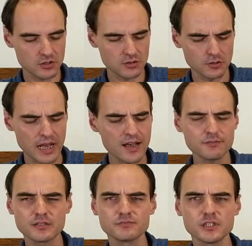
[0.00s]
So half
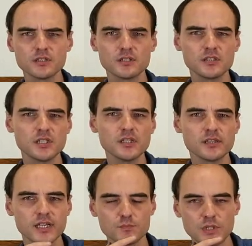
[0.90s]
of the tea in
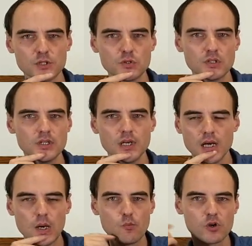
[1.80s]
that Miyun
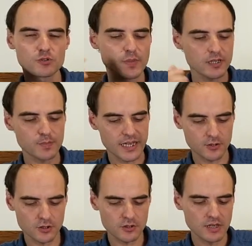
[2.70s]
was made by
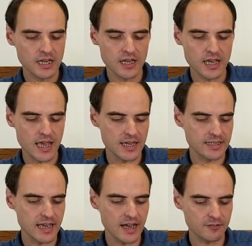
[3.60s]
her and
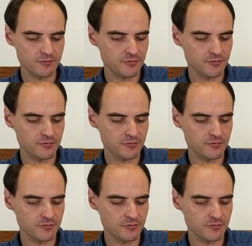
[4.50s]
half